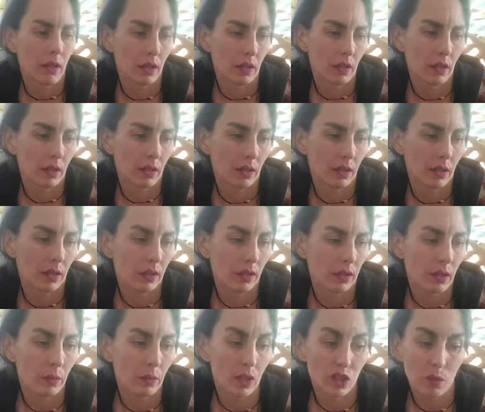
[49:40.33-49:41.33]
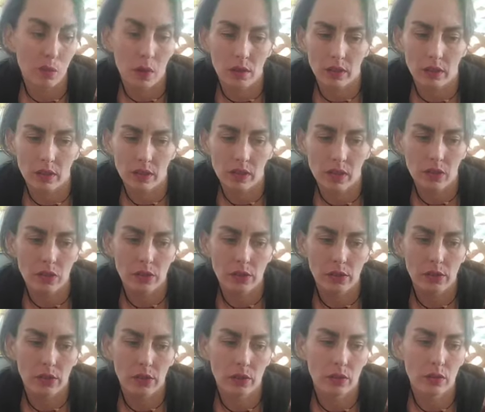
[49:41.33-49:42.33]
A shamanic
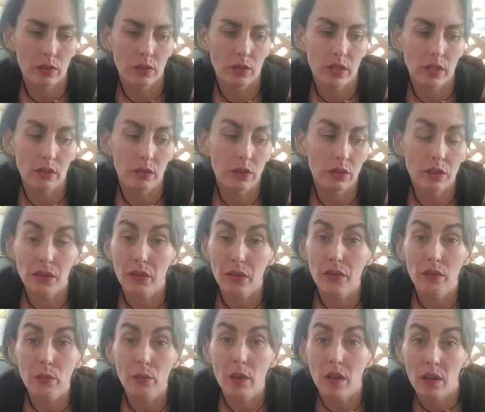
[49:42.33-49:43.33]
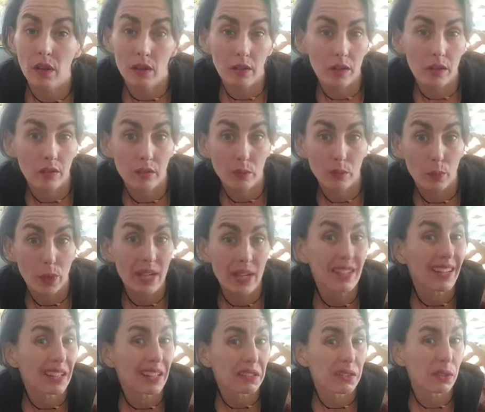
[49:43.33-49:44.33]
teacher who healed herself of brain
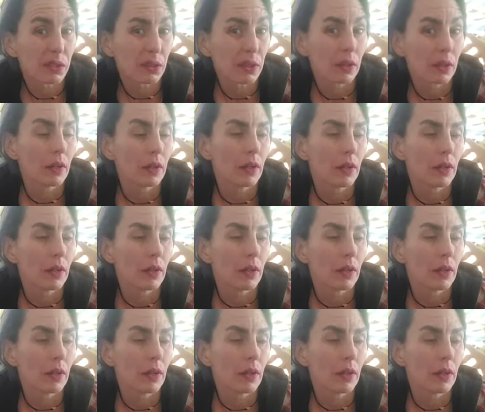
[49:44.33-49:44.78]
cancer.